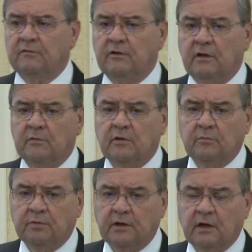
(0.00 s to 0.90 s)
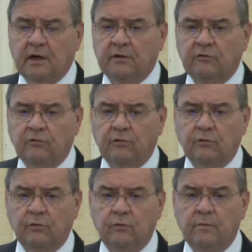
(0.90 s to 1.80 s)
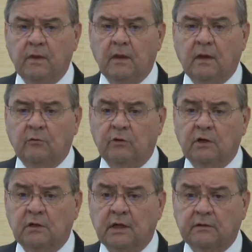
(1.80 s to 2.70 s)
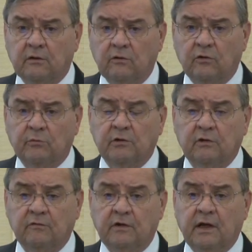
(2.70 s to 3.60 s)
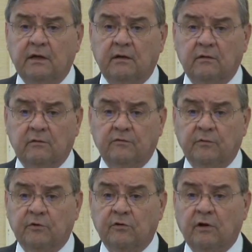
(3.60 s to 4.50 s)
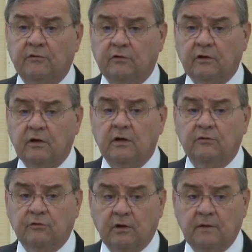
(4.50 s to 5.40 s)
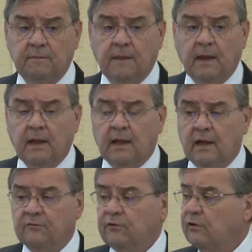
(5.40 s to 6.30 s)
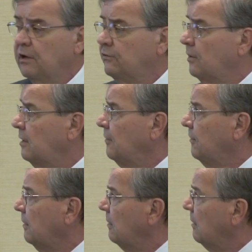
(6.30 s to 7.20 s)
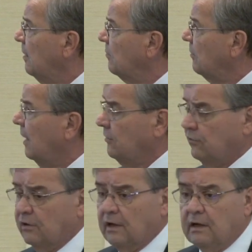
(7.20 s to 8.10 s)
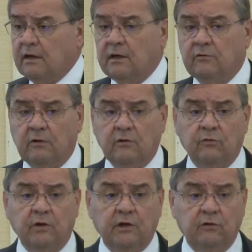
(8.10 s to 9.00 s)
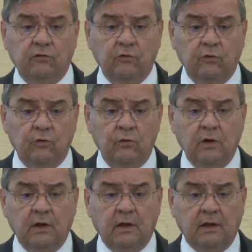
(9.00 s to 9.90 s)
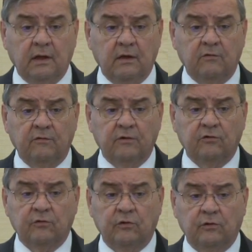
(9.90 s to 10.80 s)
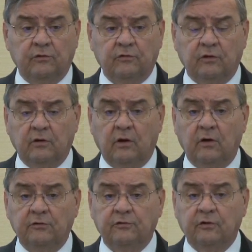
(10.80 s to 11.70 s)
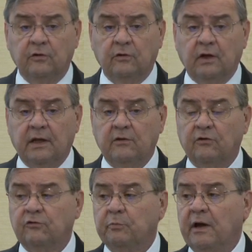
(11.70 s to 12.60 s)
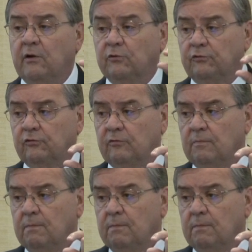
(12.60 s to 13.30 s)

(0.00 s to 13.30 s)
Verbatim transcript: of the MMPI-2, we collected normative data from across the country. And for a significant number, actually 822 individuals also had their spouse